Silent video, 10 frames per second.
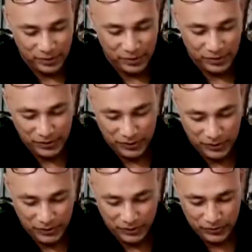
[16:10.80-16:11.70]

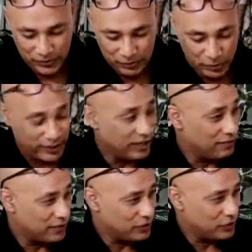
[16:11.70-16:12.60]
Burkina
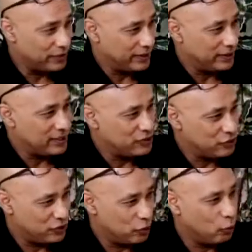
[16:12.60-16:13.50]
Faso were engaged
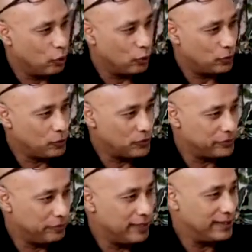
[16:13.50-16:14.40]
in a war
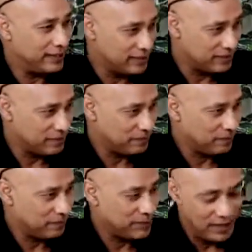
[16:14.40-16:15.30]
with Mali. Yeah.